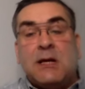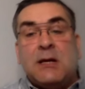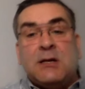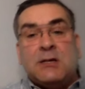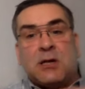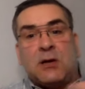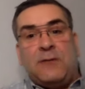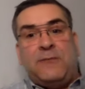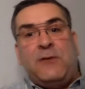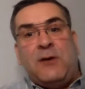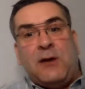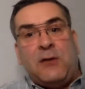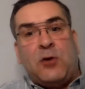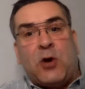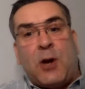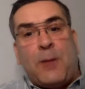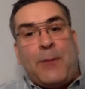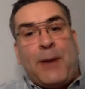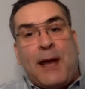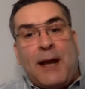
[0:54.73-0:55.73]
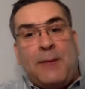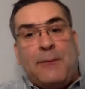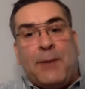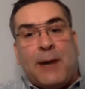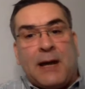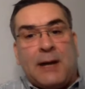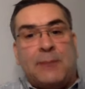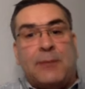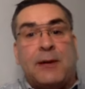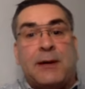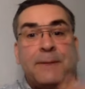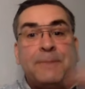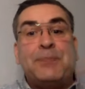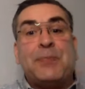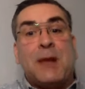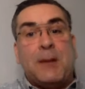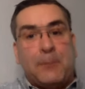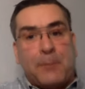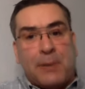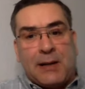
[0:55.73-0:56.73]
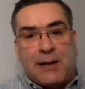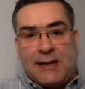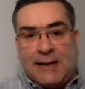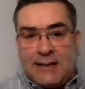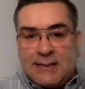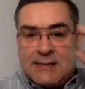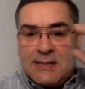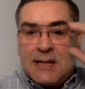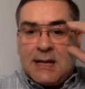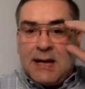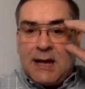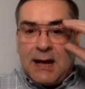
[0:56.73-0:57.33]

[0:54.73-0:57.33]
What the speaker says: So if you've got a pen and paper, please